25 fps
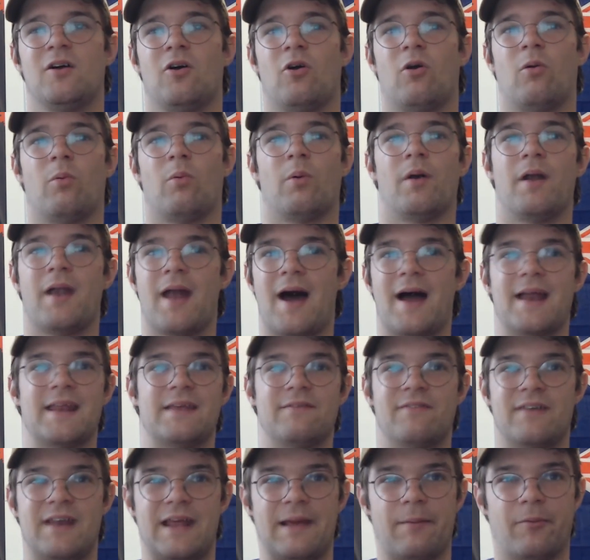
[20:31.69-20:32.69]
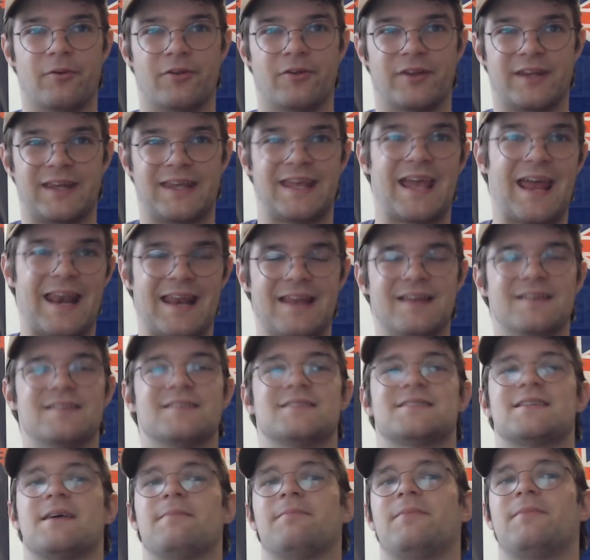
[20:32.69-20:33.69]
we're not even able to get
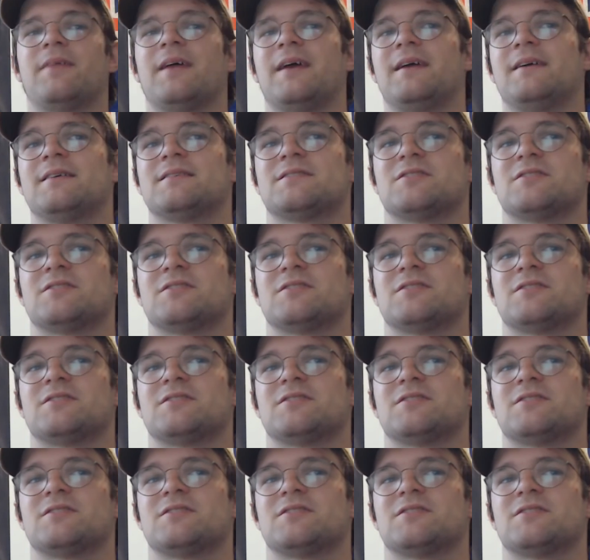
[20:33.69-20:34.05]
into something.